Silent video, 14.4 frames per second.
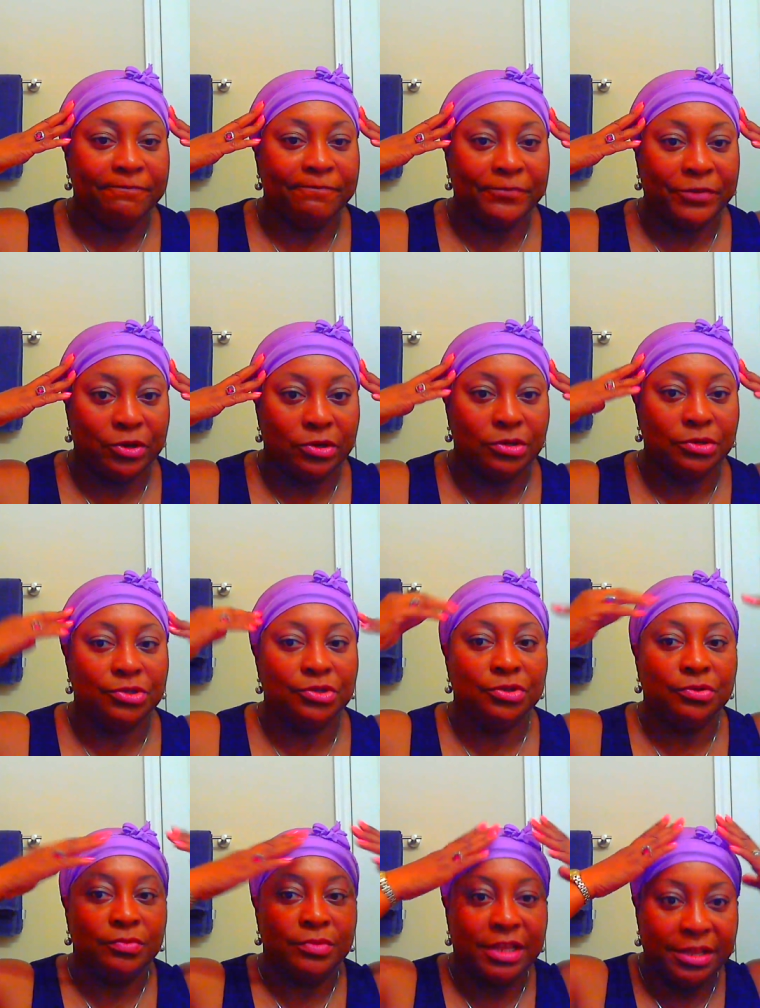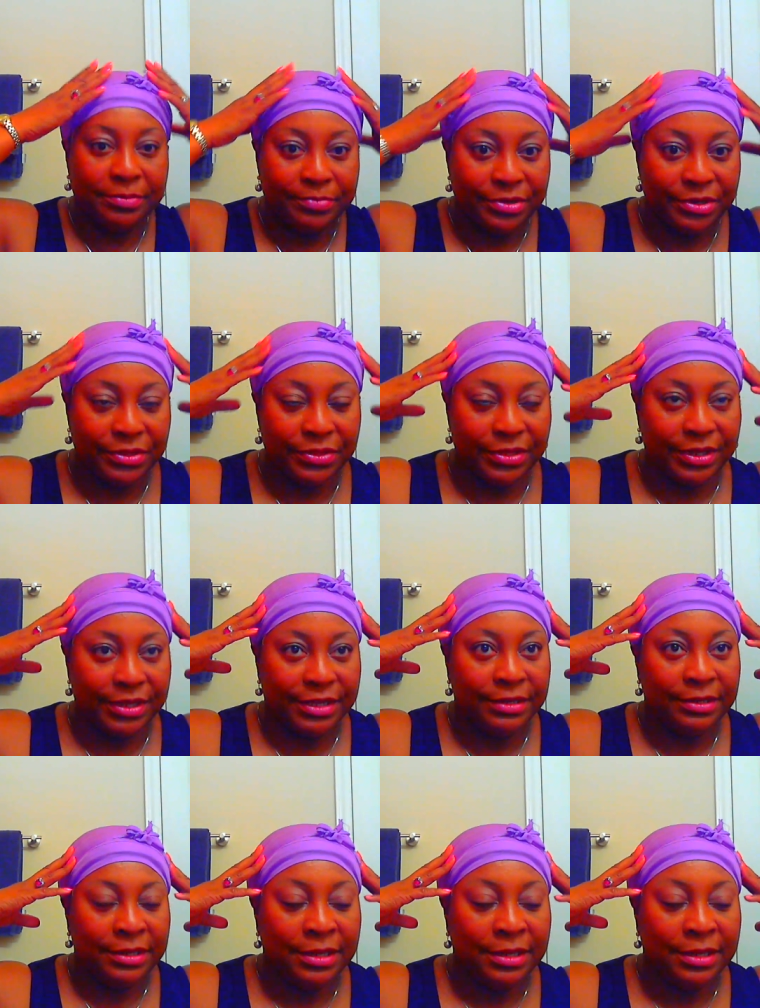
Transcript: first, then put the